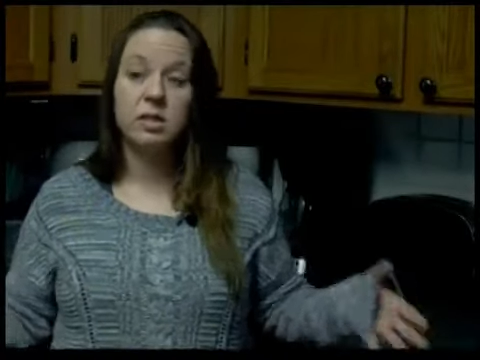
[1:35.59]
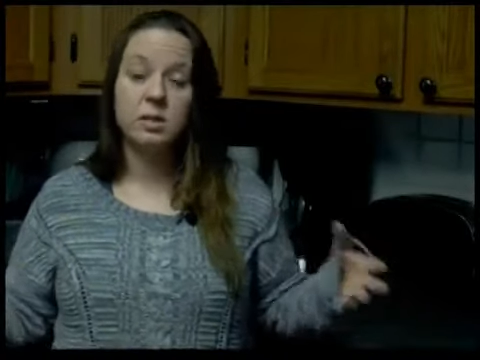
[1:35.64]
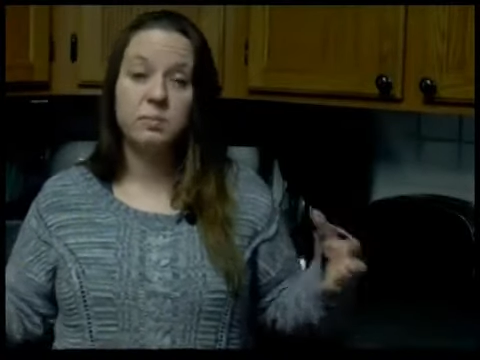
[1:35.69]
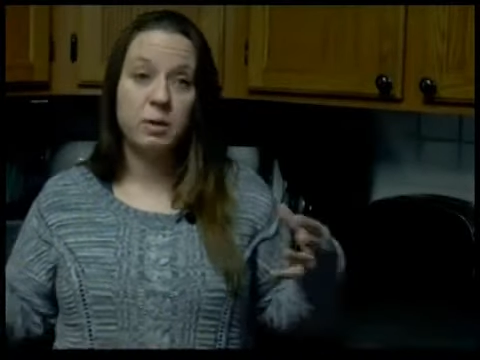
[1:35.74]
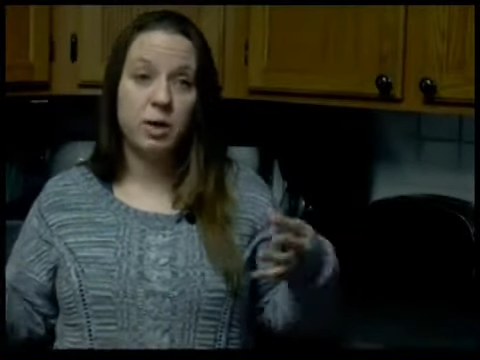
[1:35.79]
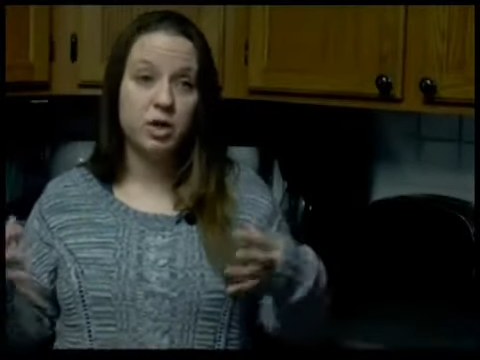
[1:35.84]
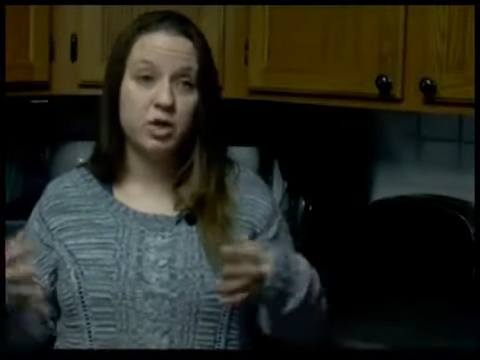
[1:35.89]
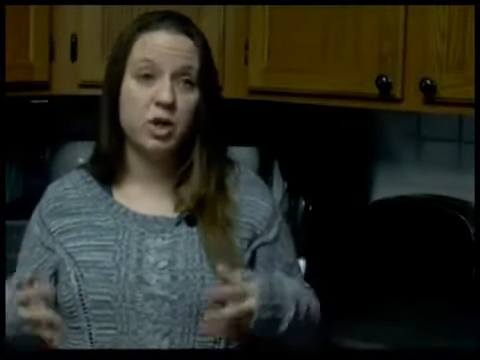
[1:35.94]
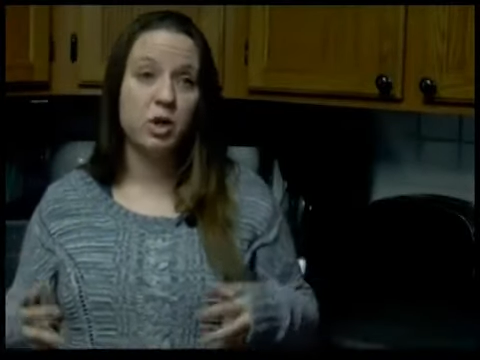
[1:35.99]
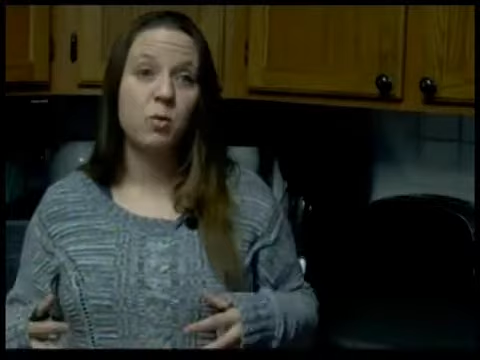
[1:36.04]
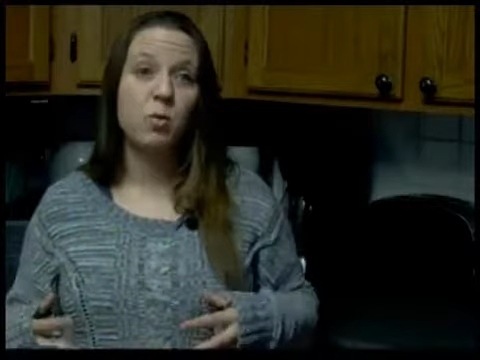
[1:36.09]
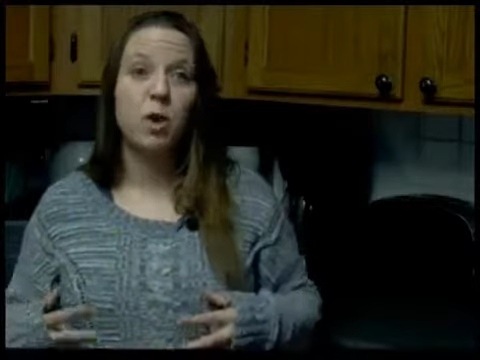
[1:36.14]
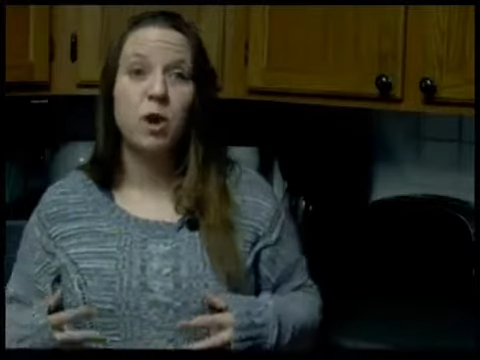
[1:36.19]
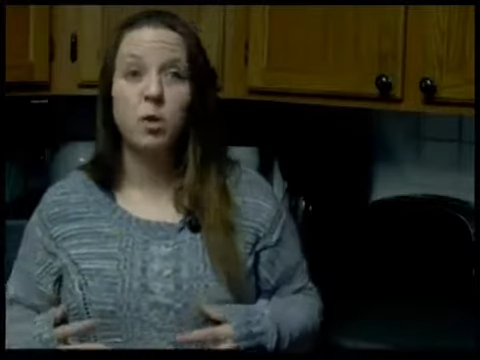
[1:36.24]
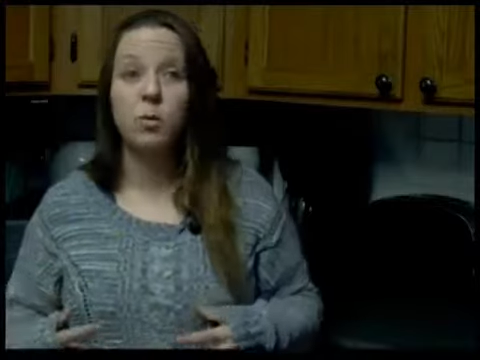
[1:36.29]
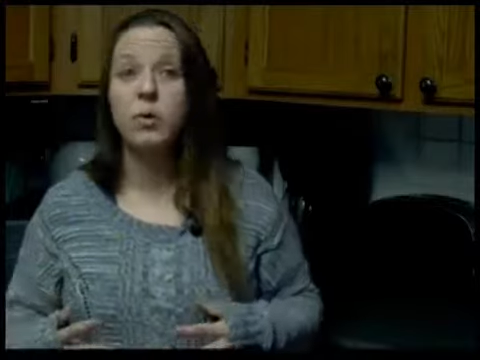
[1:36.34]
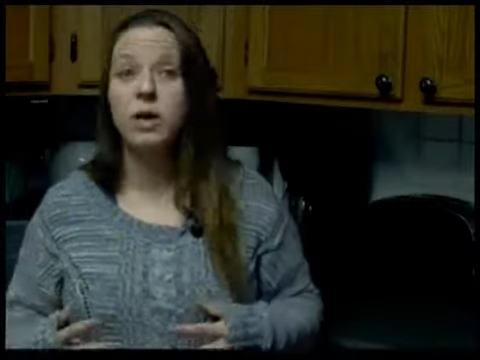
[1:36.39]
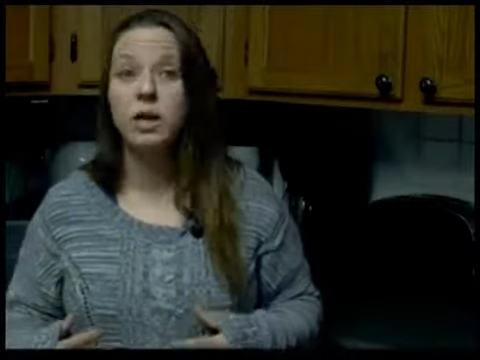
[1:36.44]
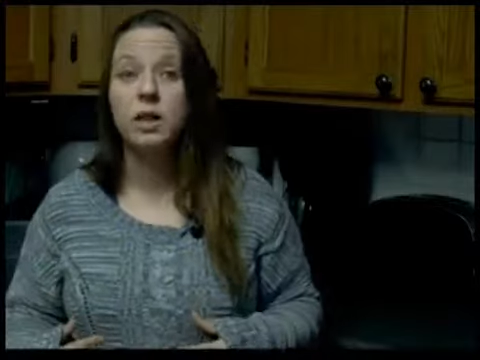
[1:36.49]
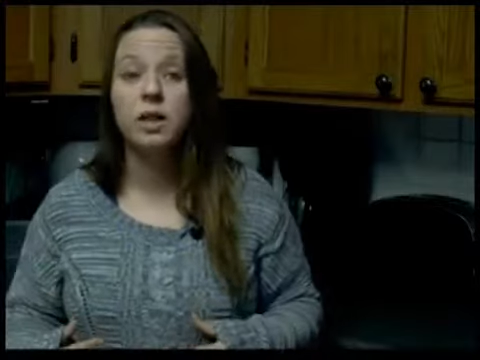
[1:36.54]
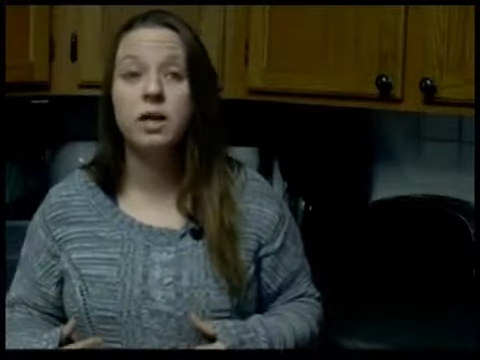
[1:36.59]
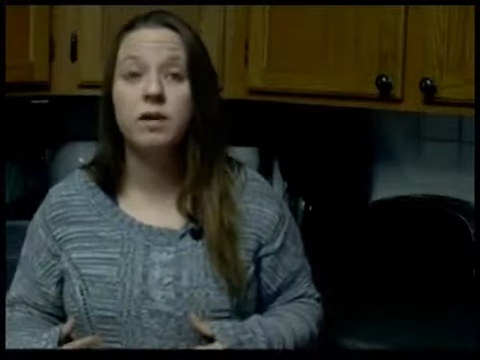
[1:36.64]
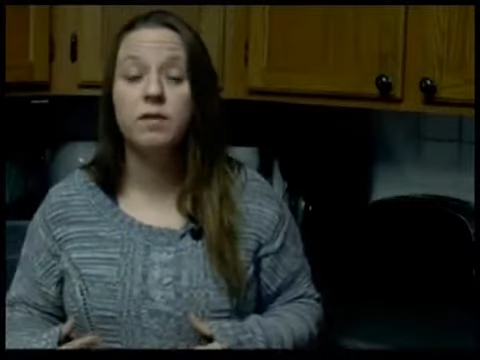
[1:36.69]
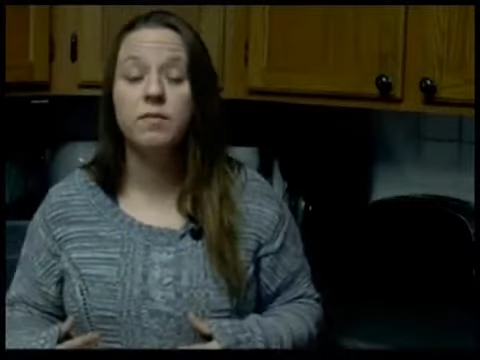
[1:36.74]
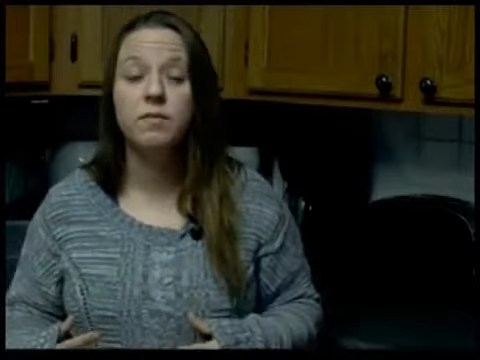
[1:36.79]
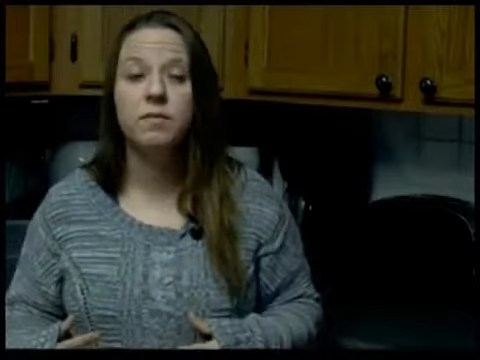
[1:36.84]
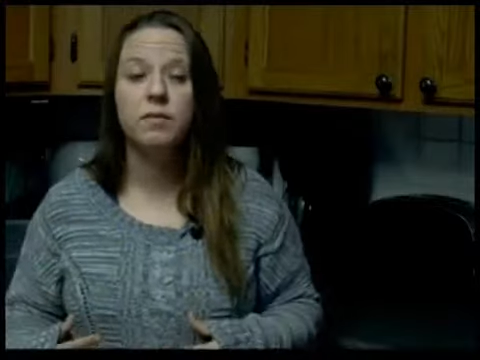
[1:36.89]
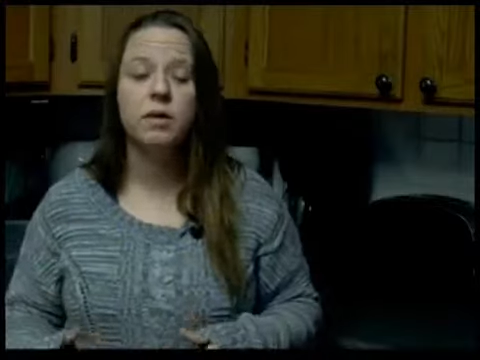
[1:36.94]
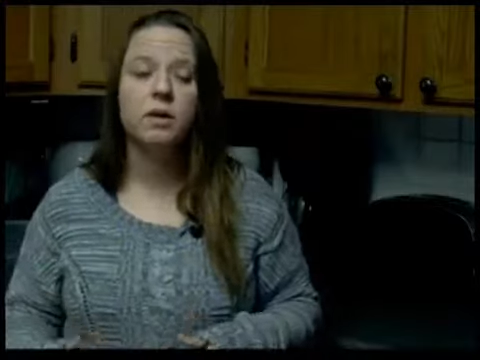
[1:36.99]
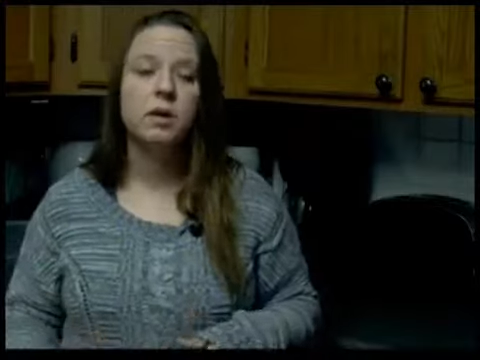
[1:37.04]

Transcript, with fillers: especially where we live.